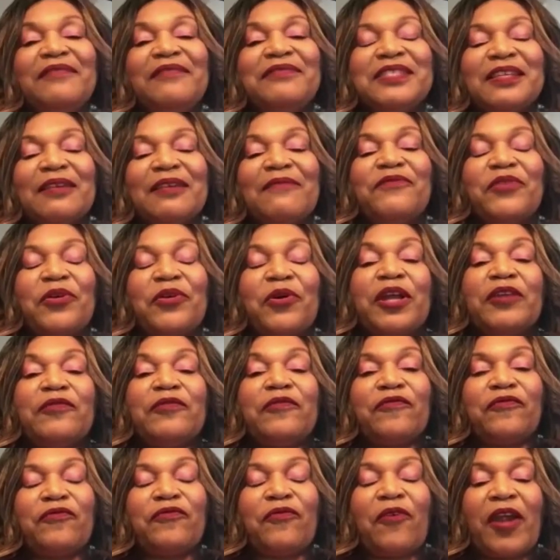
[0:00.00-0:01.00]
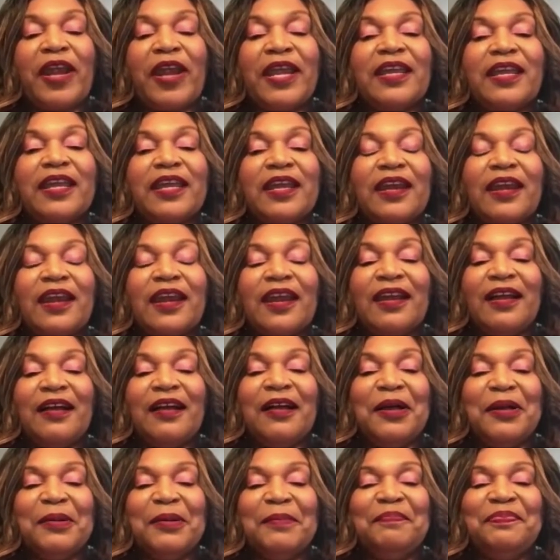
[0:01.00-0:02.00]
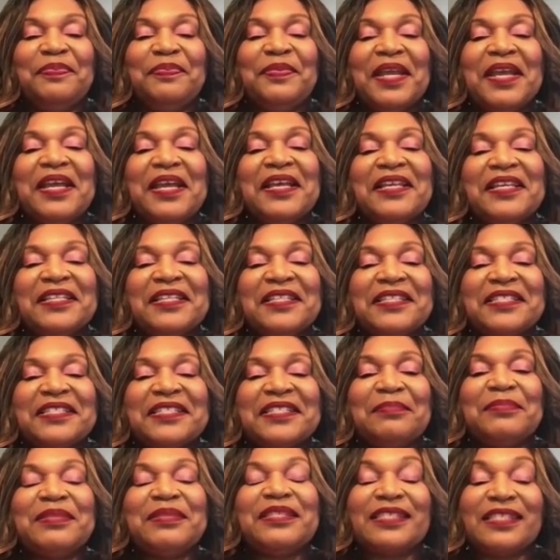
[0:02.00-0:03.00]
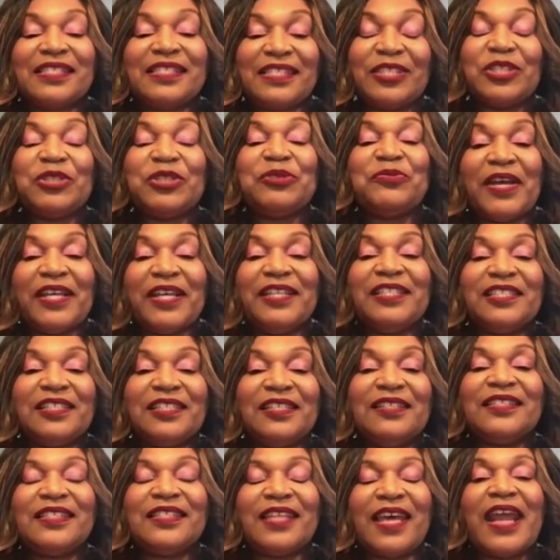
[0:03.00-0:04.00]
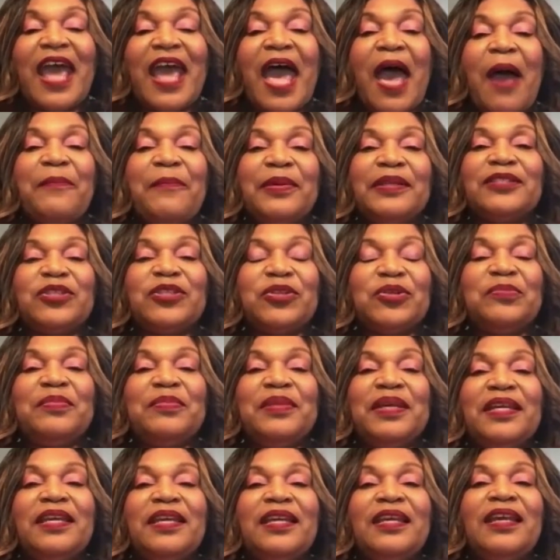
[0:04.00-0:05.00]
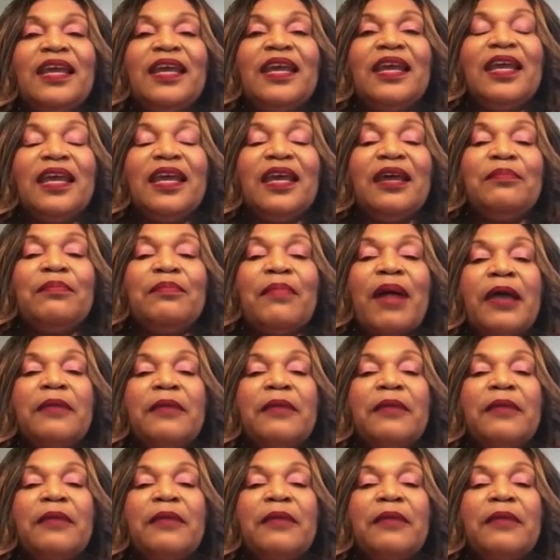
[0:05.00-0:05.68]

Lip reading: some very frank some situations that happened to me in my